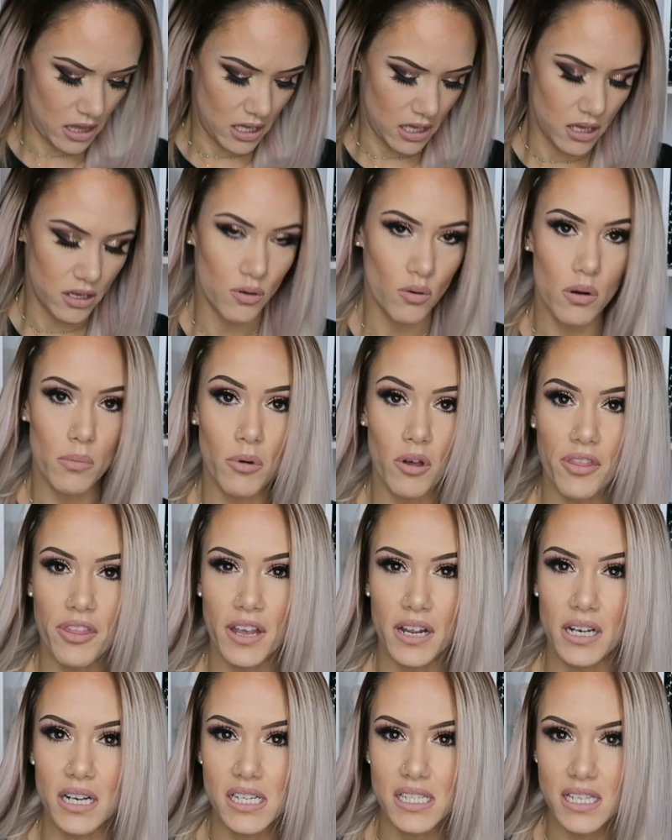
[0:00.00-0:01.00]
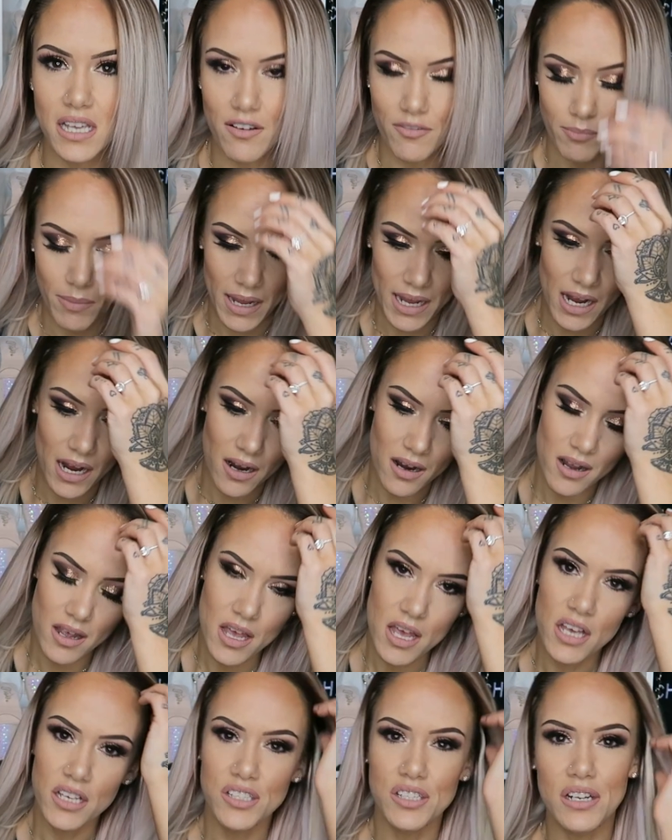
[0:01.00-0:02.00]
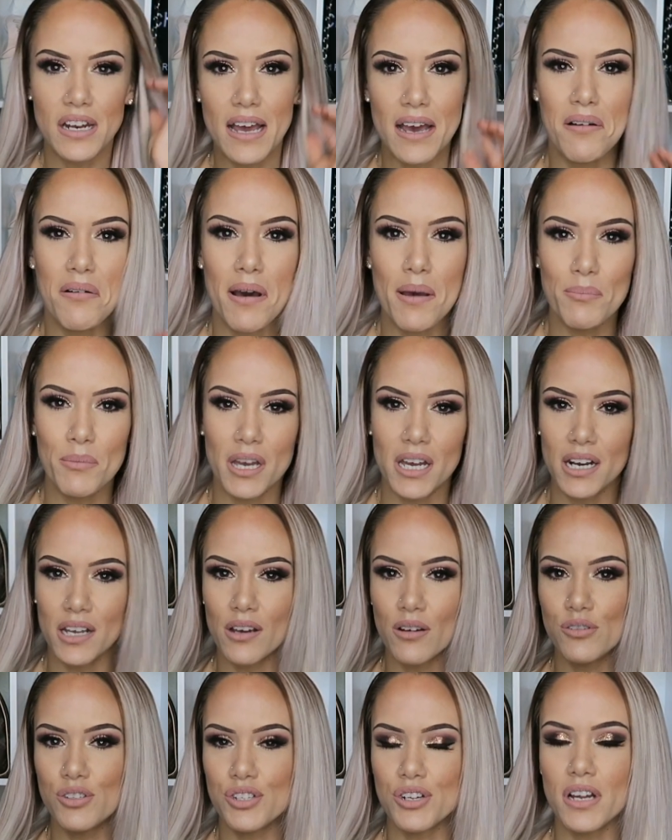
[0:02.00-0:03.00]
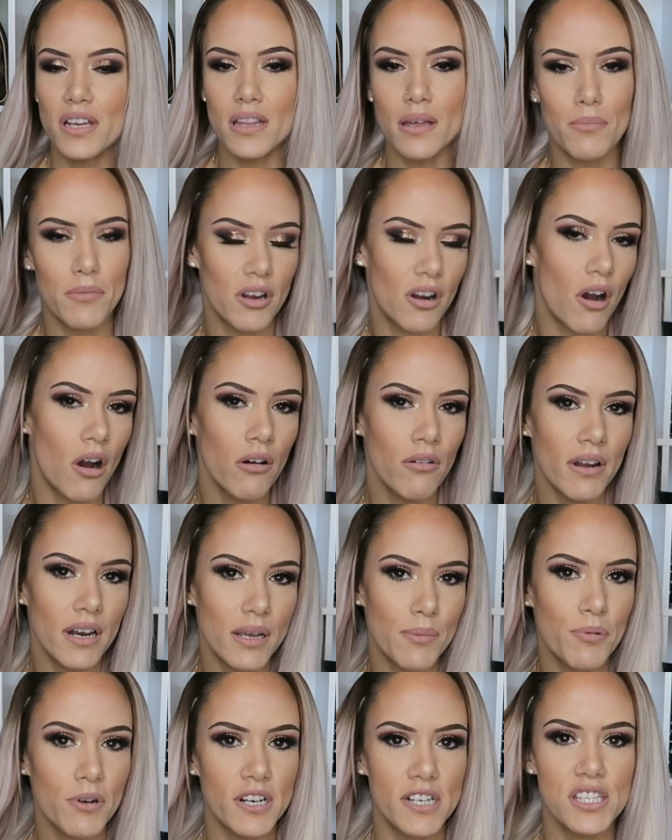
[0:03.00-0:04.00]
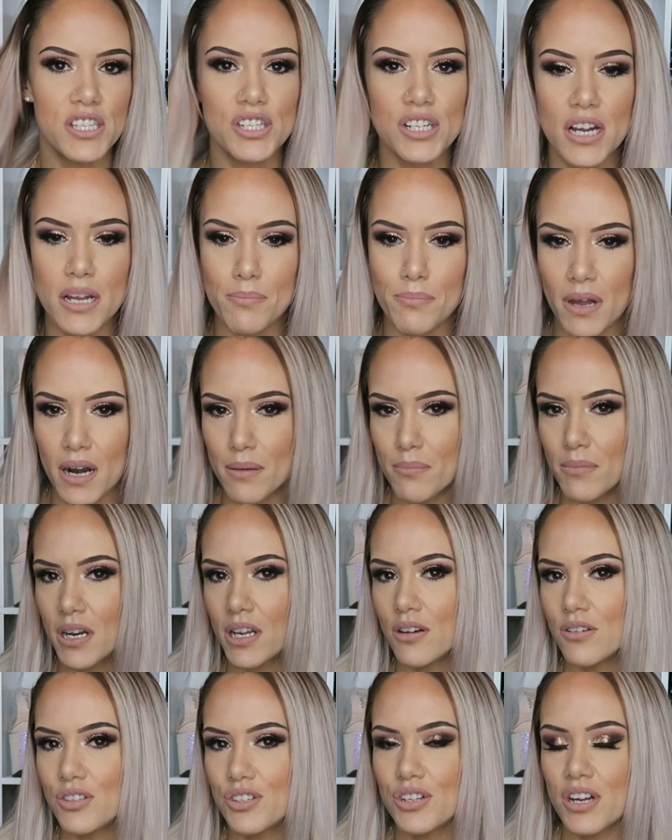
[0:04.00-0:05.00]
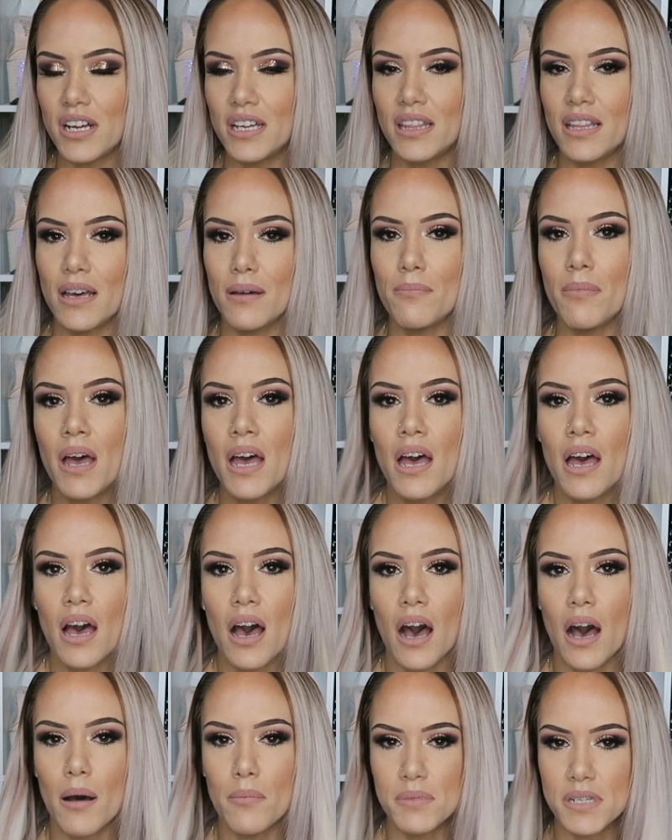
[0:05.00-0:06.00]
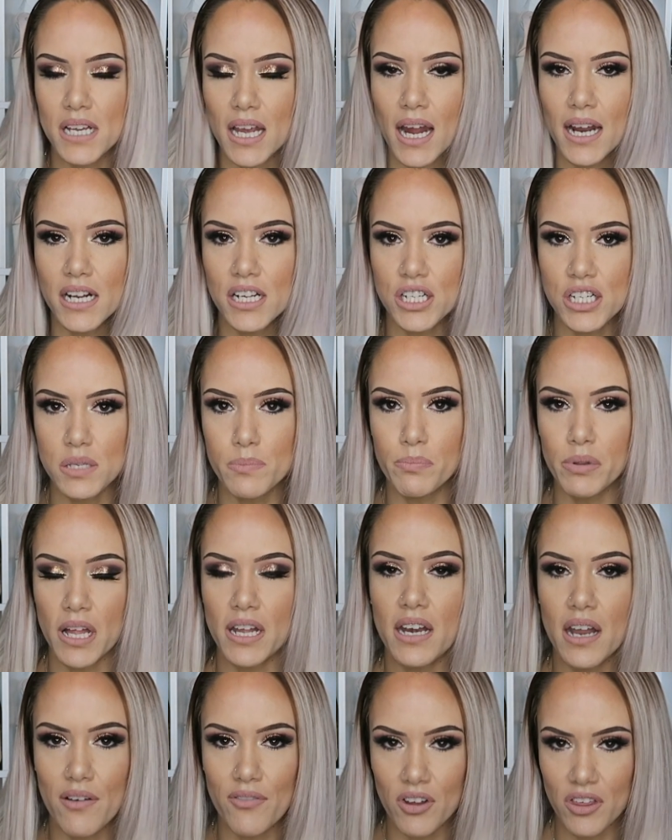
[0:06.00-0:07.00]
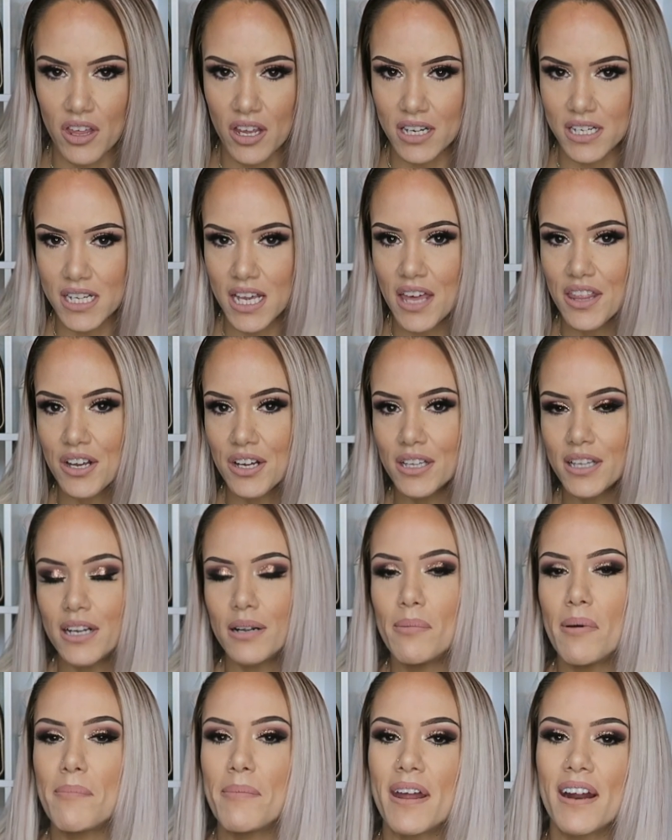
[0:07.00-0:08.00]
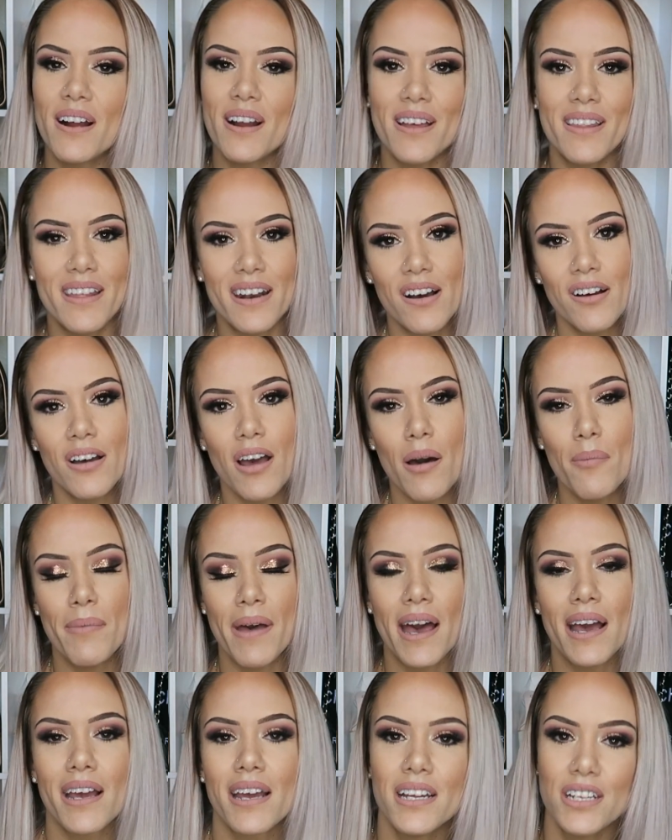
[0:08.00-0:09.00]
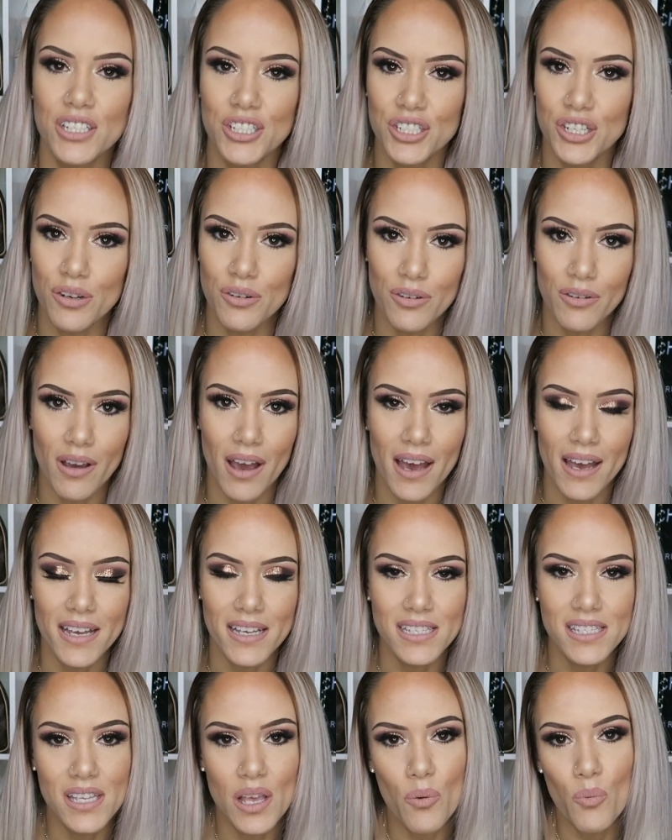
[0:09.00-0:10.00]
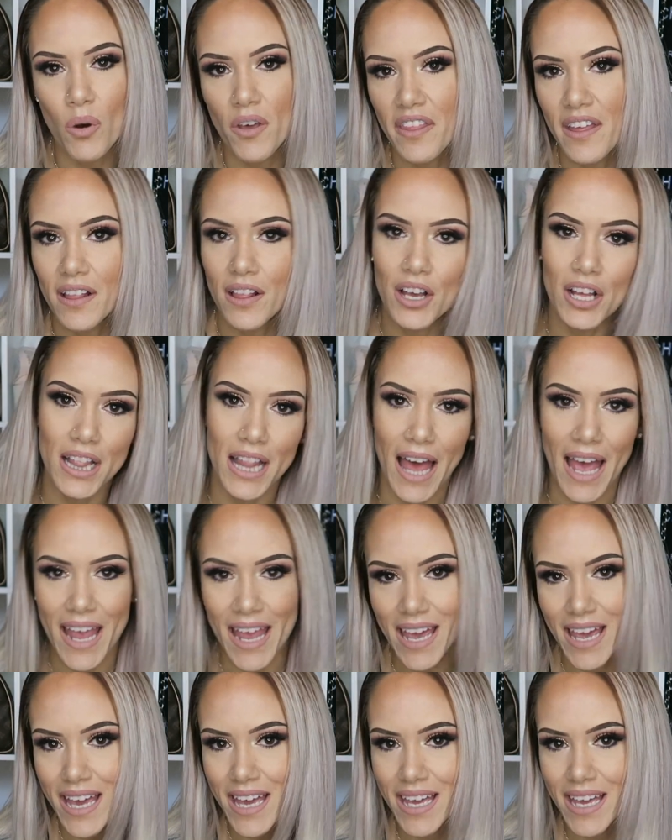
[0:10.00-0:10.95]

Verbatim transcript: the normal thickness of my hair. So now I'm gonna go straighten them. They're already pretty straight, but I'm gonna go straighten them to kind of just blend everything together a little bit better, and then I'll come back and show you guys what they look like.